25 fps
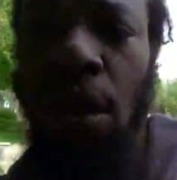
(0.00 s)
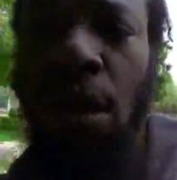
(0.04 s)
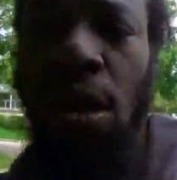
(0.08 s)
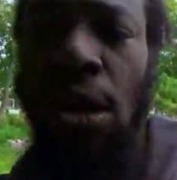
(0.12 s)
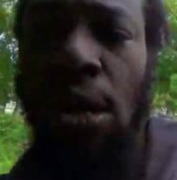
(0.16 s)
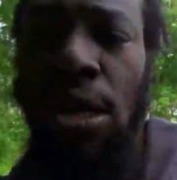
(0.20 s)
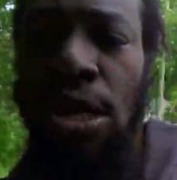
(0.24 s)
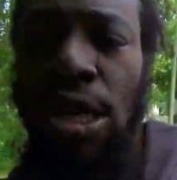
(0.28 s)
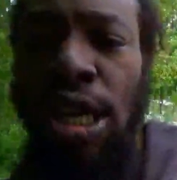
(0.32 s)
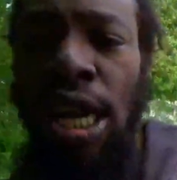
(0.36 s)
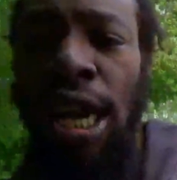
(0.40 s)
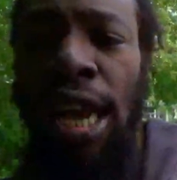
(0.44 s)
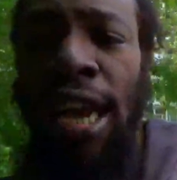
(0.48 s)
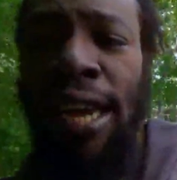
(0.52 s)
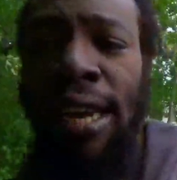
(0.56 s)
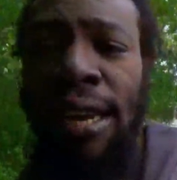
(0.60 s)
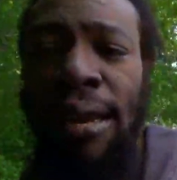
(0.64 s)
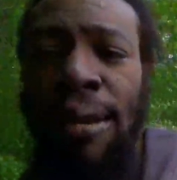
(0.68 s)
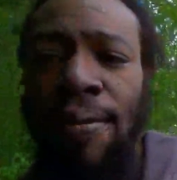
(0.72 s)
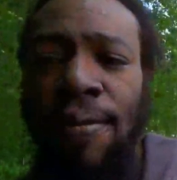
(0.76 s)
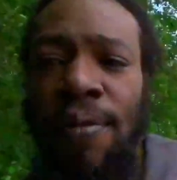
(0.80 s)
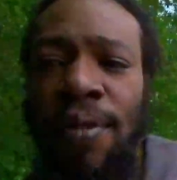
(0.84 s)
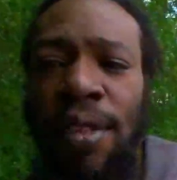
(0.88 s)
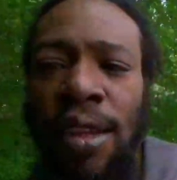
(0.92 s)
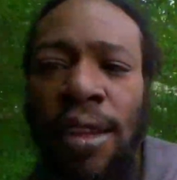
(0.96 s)
See it?
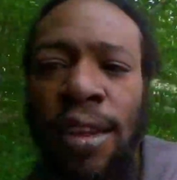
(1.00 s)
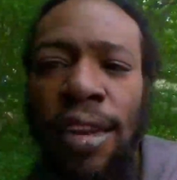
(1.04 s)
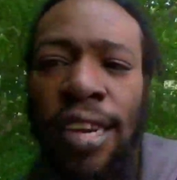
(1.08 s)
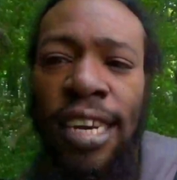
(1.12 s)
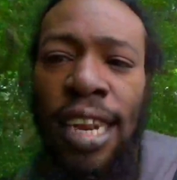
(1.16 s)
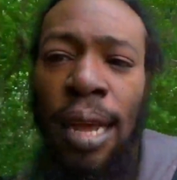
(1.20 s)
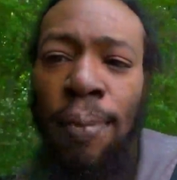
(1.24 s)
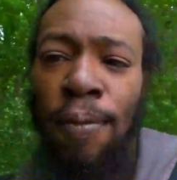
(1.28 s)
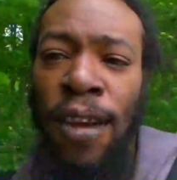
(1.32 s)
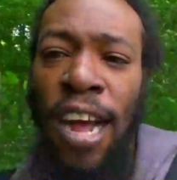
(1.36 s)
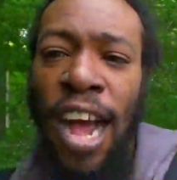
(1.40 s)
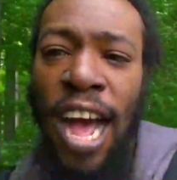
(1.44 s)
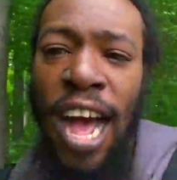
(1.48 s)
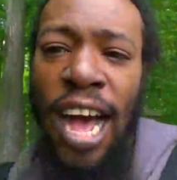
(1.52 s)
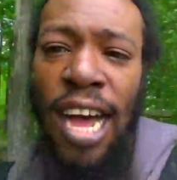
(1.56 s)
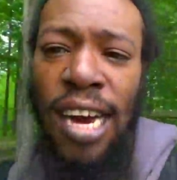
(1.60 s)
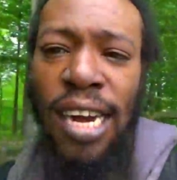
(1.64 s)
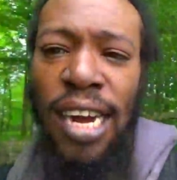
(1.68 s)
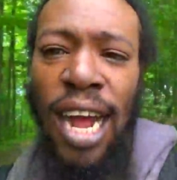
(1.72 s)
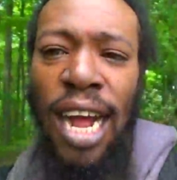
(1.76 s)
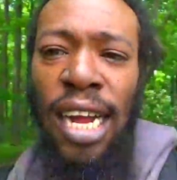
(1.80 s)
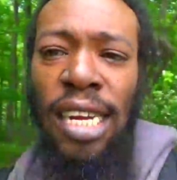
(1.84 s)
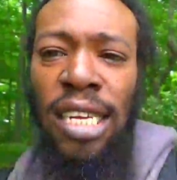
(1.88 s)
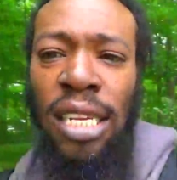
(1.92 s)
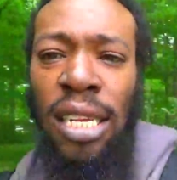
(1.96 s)
Them gone
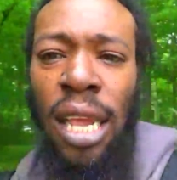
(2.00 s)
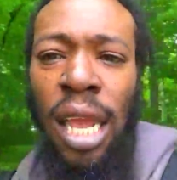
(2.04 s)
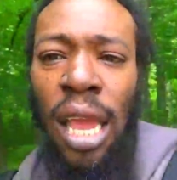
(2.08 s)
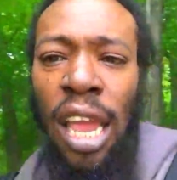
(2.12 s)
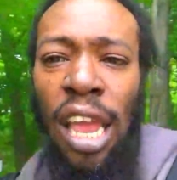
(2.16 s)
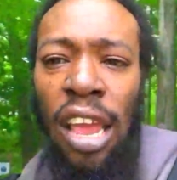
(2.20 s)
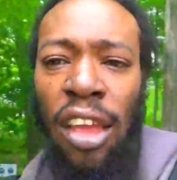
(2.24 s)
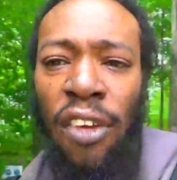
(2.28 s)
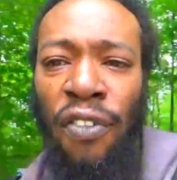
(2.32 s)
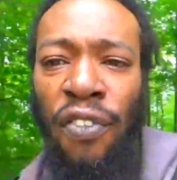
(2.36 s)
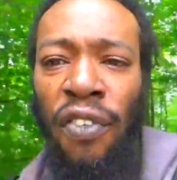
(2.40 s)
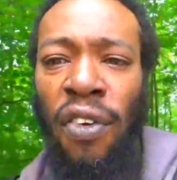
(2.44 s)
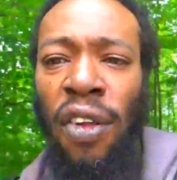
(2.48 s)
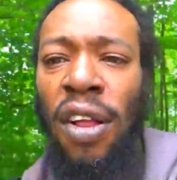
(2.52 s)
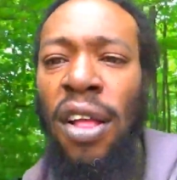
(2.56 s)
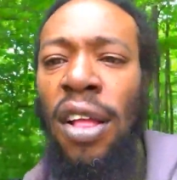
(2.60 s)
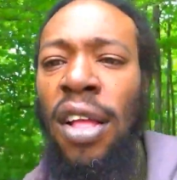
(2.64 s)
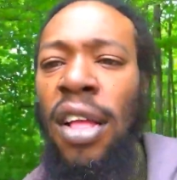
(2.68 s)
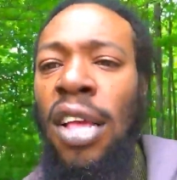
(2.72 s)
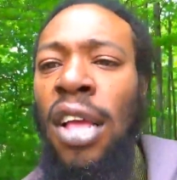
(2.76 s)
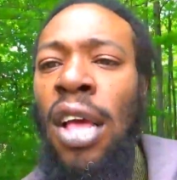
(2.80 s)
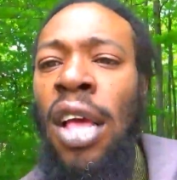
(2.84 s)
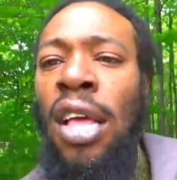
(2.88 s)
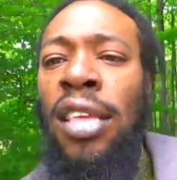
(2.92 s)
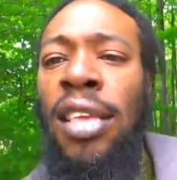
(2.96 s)
thief.
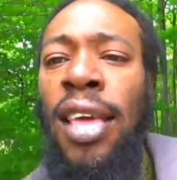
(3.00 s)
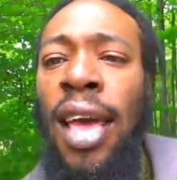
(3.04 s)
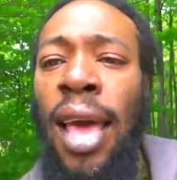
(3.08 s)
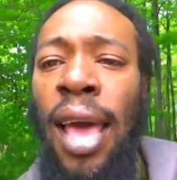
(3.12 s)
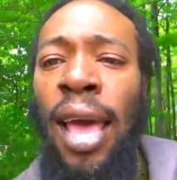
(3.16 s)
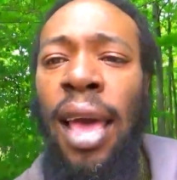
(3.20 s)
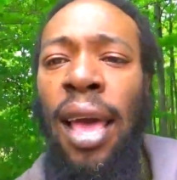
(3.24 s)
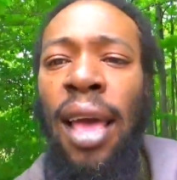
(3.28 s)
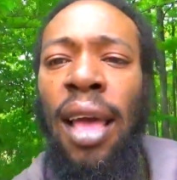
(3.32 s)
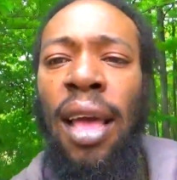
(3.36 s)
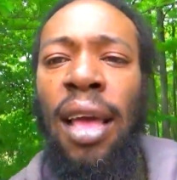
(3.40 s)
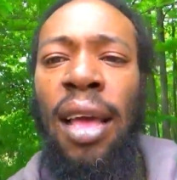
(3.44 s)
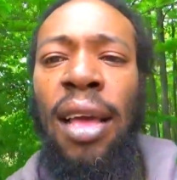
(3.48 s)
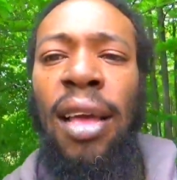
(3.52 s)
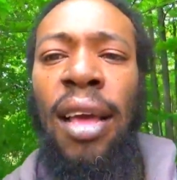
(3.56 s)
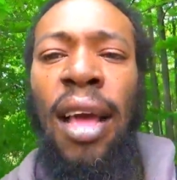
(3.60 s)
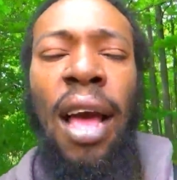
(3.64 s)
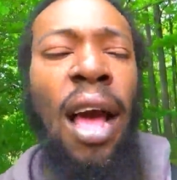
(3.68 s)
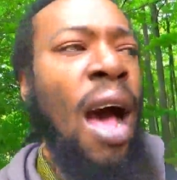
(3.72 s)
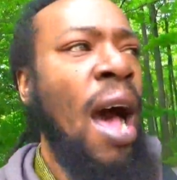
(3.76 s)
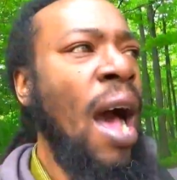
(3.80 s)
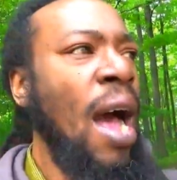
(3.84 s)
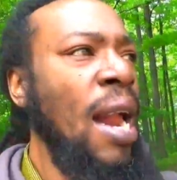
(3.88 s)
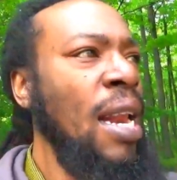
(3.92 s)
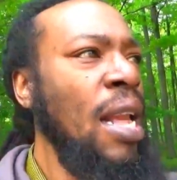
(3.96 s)
Yeah.
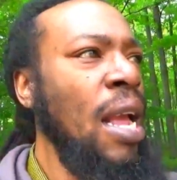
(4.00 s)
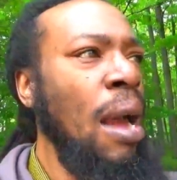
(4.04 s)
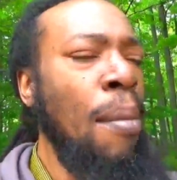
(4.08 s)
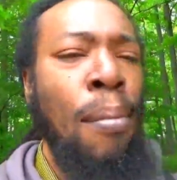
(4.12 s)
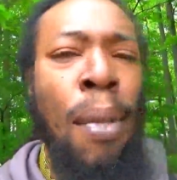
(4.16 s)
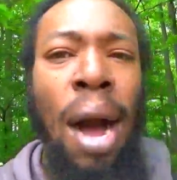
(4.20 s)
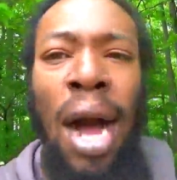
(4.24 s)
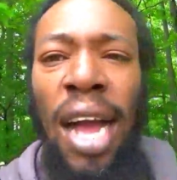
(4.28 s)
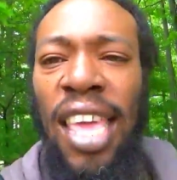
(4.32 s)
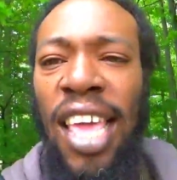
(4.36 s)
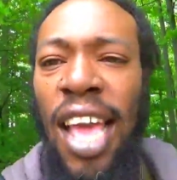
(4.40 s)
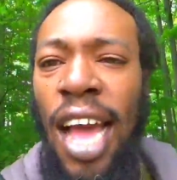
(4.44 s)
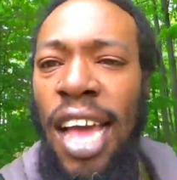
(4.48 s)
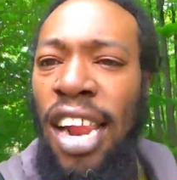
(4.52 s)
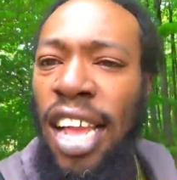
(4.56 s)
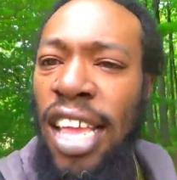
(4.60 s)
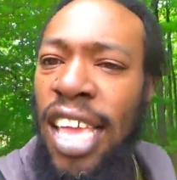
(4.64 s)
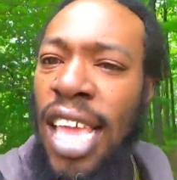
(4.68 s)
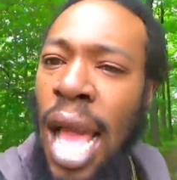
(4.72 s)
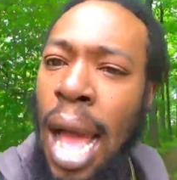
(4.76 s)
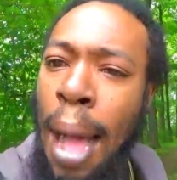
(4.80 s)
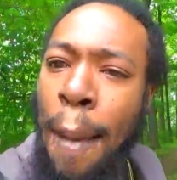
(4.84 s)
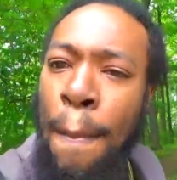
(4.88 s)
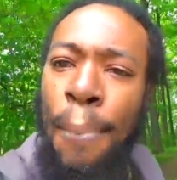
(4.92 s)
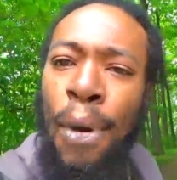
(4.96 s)
And in your backyard they
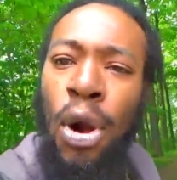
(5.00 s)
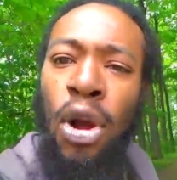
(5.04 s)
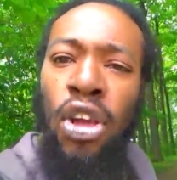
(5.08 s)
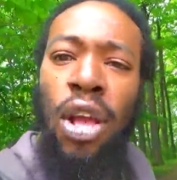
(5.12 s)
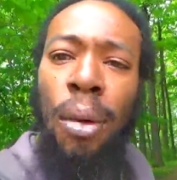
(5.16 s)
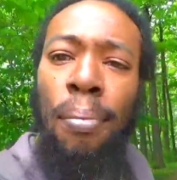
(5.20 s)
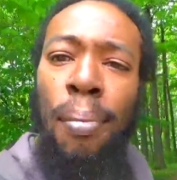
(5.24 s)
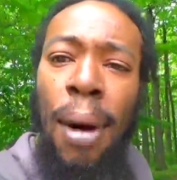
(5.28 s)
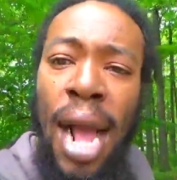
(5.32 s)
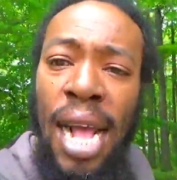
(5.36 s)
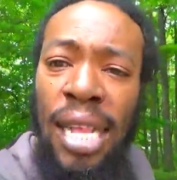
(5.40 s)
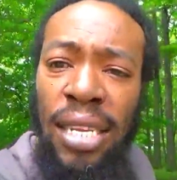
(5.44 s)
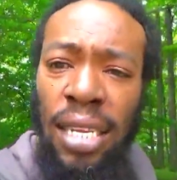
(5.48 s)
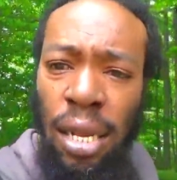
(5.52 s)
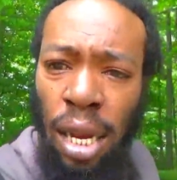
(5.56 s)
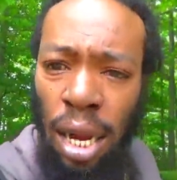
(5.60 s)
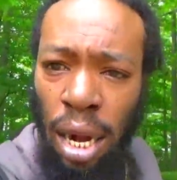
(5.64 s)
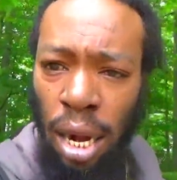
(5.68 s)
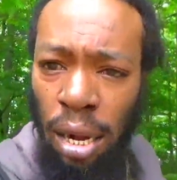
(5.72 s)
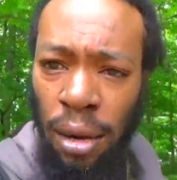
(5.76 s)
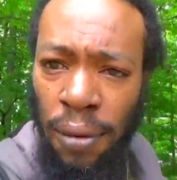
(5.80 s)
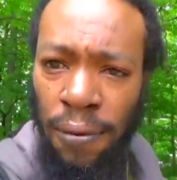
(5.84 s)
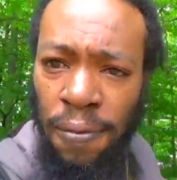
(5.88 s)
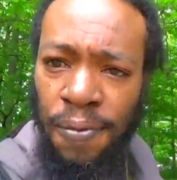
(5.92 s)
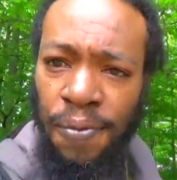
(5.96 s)
can't put on your bicycle.